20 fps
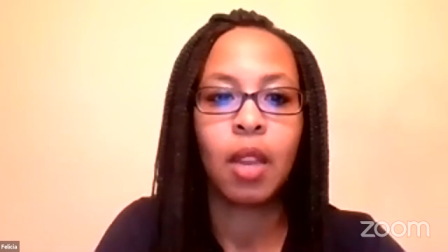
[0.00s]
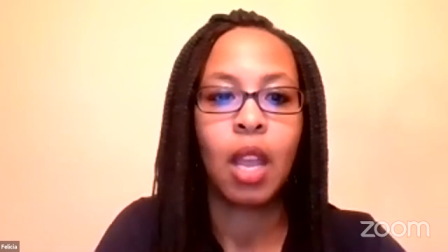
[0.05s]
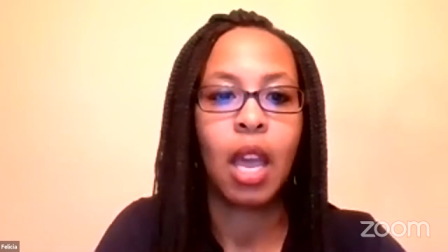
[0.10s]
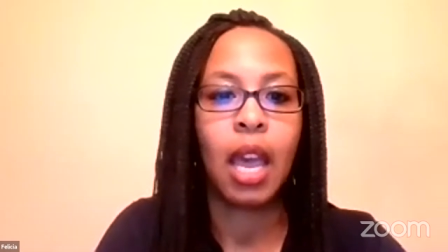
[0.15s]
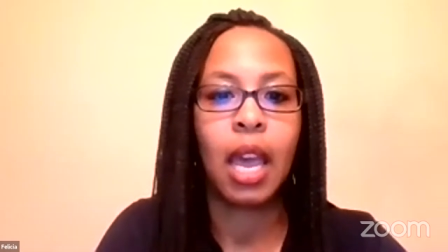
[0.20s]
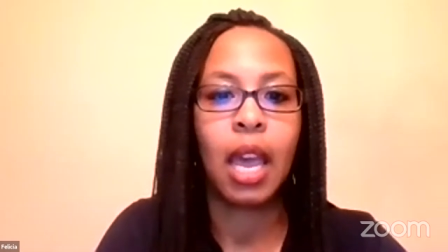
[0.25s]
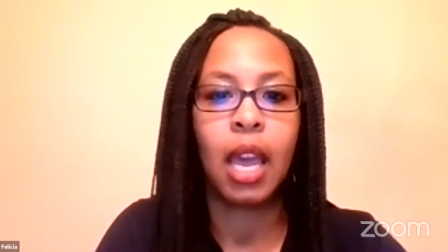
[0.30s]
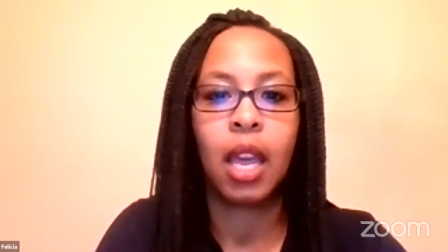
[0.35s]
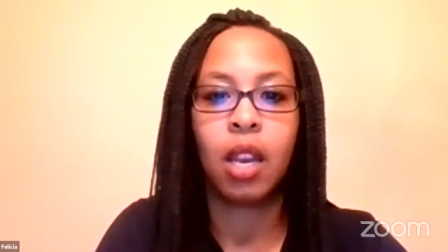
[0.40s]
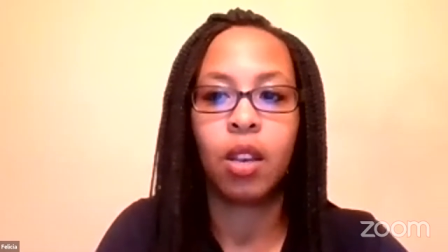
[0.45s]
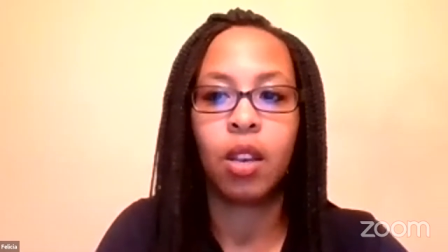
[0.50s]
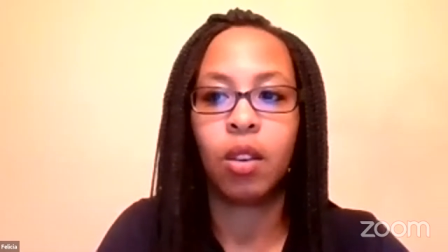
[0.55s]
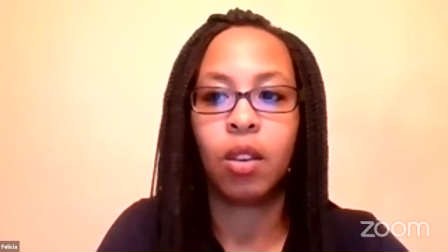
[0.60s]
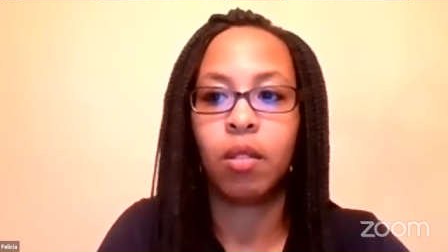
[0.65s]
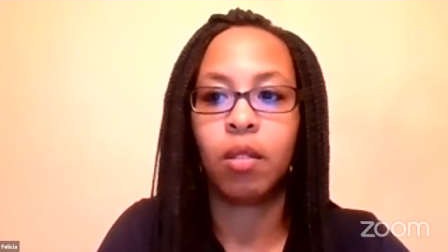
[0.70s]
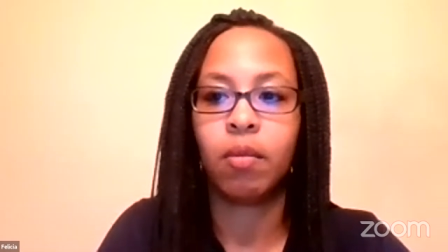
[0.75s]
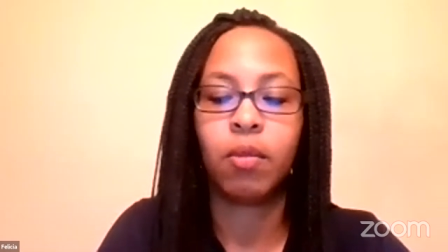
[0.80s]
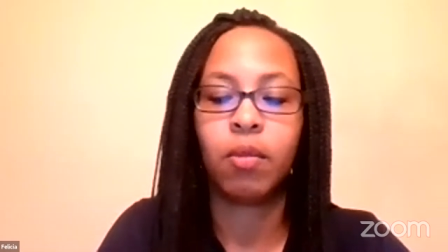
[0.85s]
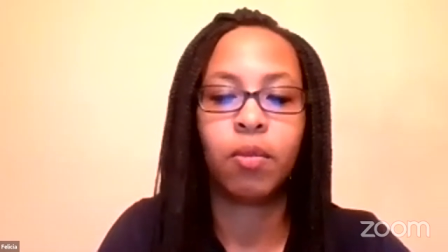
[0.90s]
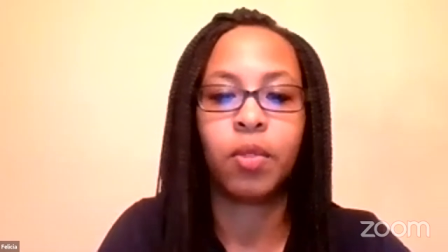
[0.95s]

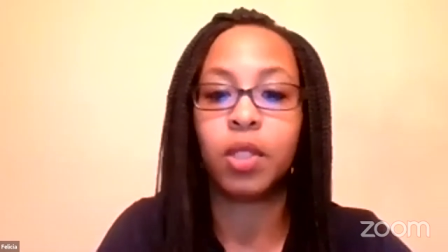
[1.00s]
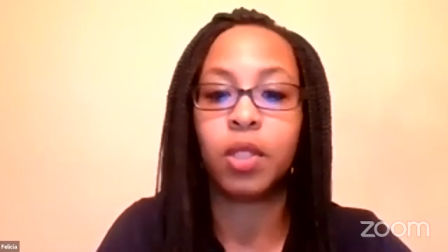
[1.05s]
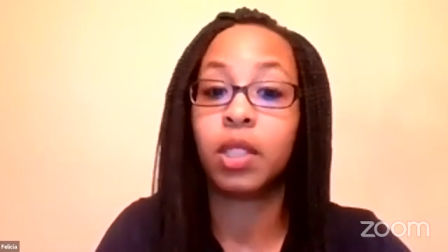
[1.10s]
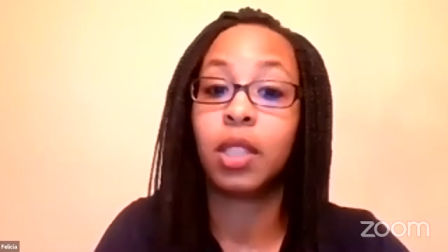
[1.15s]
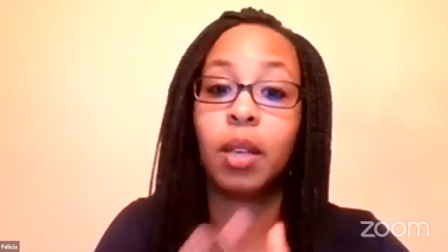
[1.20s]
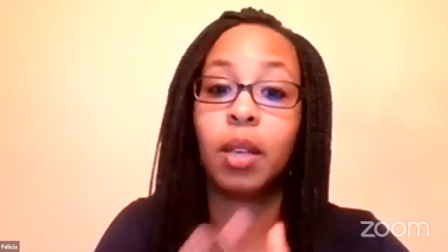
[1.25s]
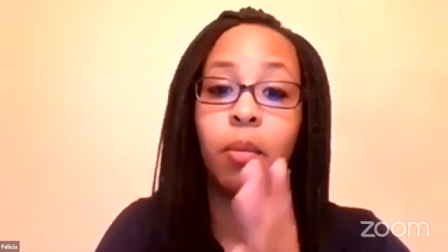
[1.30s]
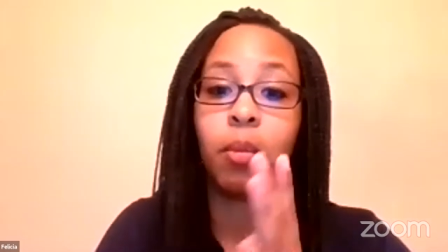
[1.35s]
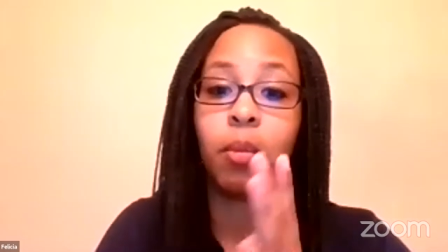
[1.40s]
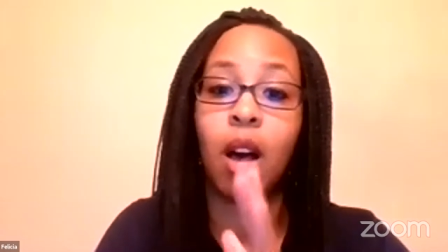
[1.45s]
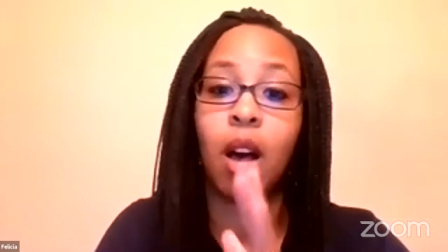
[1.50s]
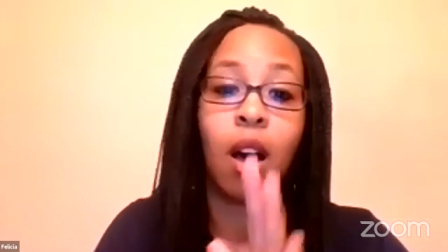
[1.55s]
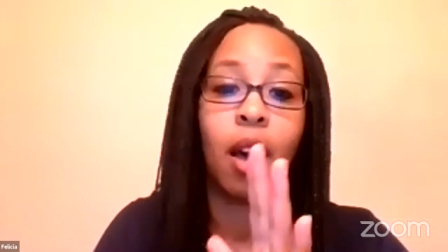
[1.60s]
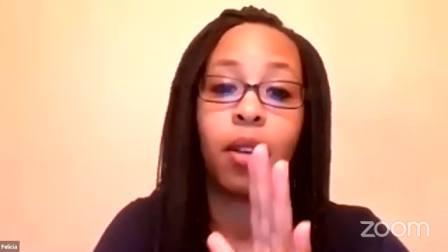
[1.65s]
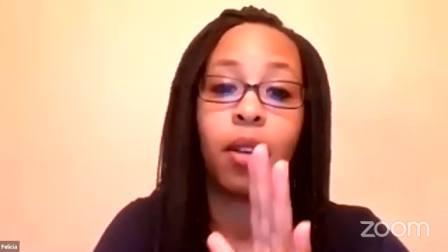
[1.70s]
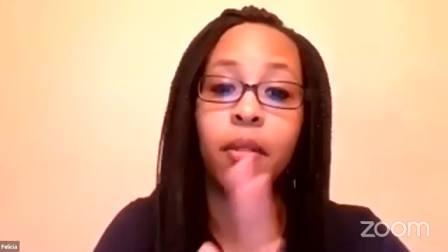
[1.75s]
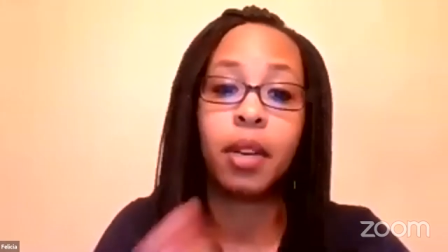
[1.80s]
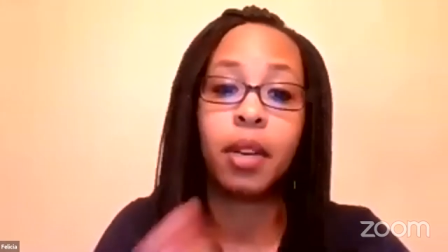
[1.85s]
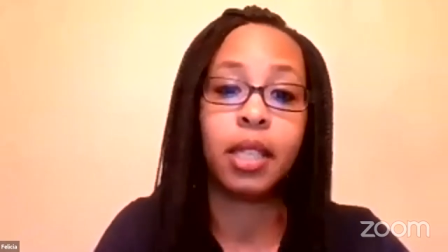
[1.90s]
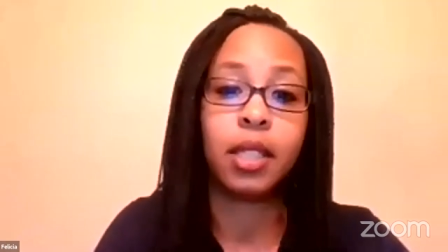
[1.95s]
and for some
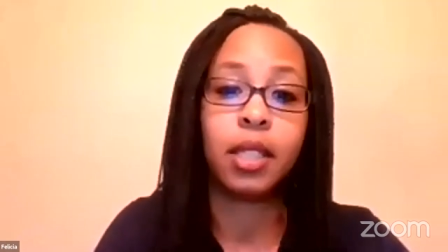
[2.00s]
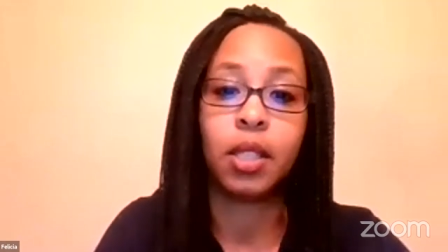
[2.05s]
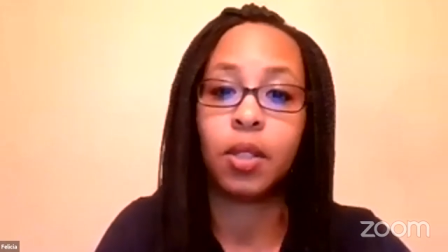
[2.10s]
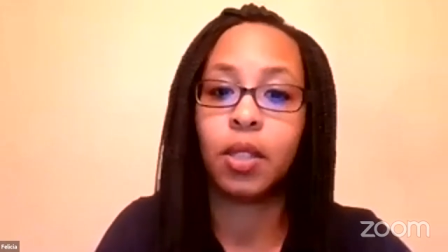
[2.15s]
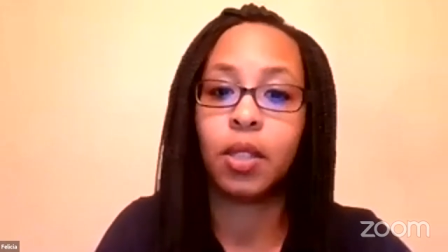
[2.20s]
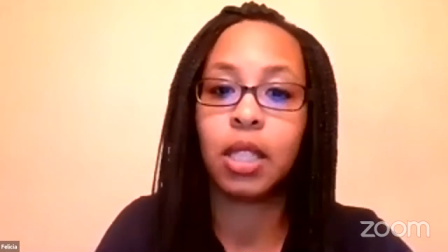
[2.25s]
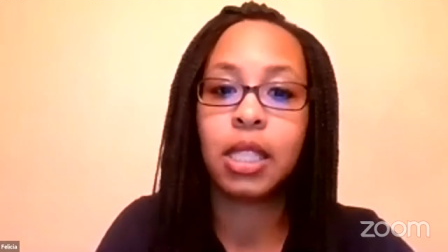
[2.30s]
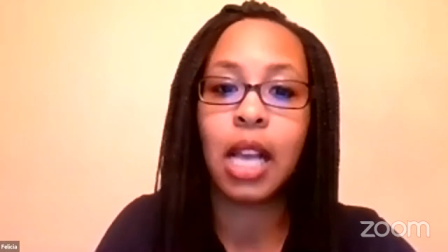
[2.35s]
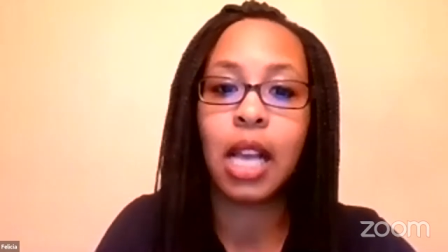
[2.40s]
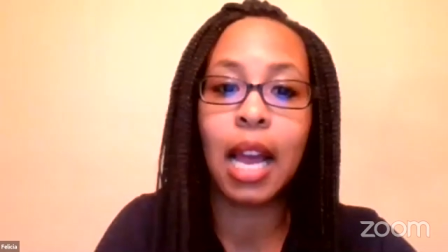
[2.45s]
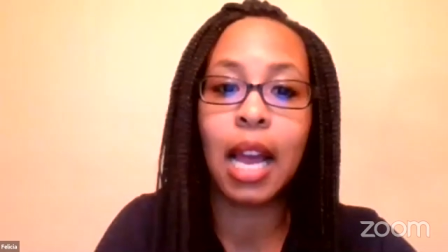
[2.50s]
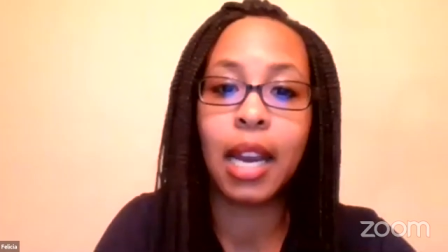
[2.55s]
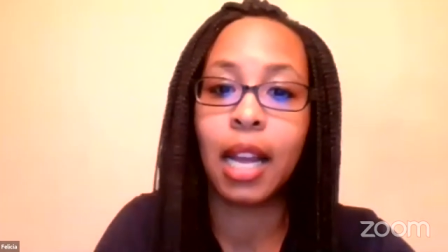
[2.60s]
odd reason you decide